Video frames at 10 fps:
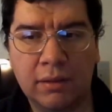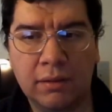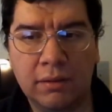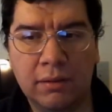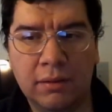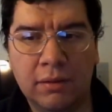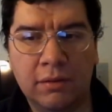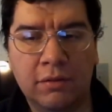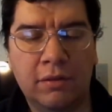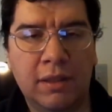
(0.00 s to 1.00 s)
Yeah.
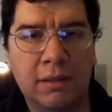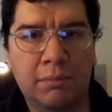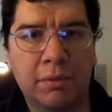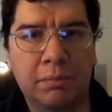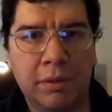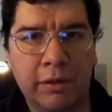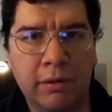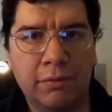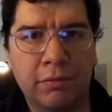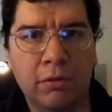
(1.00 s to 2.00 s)
So then,
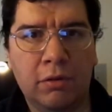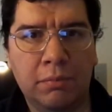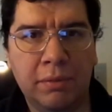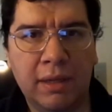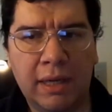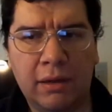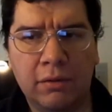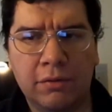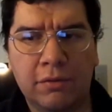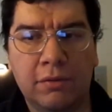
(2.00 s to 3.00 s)
preparing for the open
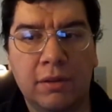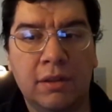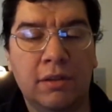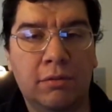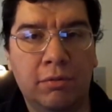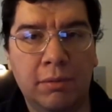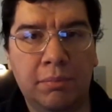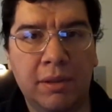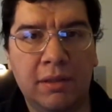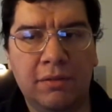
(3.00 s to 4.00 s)
house, the
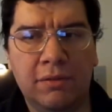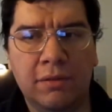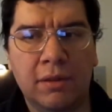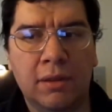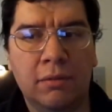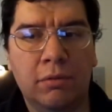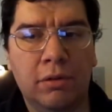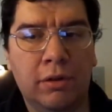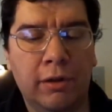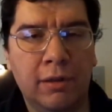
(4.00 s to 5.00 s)
Quimby's
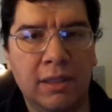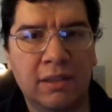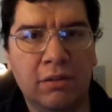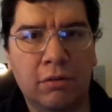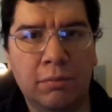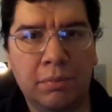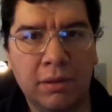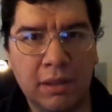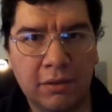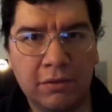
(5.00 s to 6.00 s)
were gardening the whole
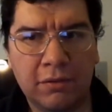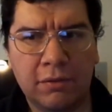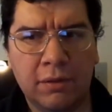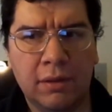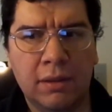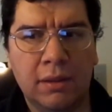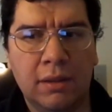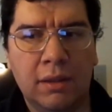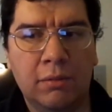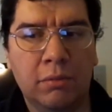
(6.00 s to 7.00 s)
place,
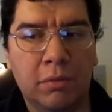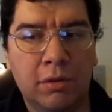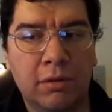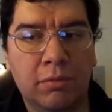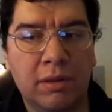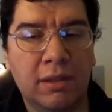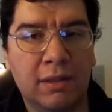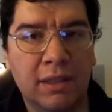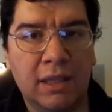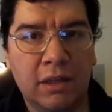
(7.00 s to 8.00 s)
and Ramona
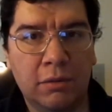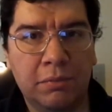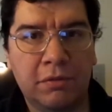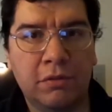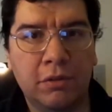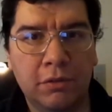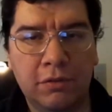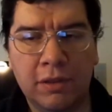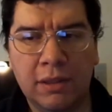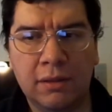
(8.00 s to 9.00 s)
reluctantly helps
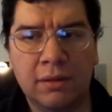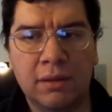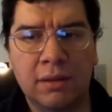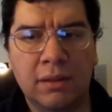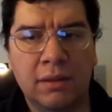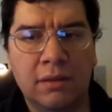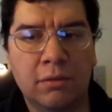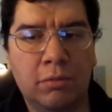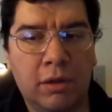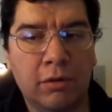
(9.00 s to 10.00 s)
using
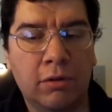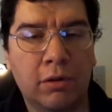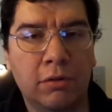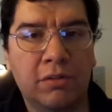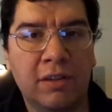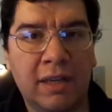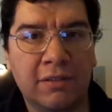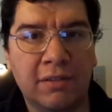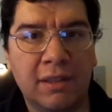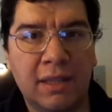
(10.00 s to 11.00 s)
the water hose and
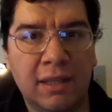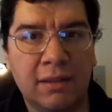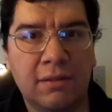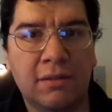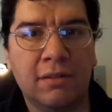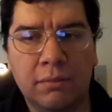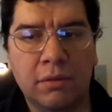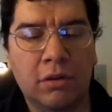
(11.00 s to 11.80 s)
actually hit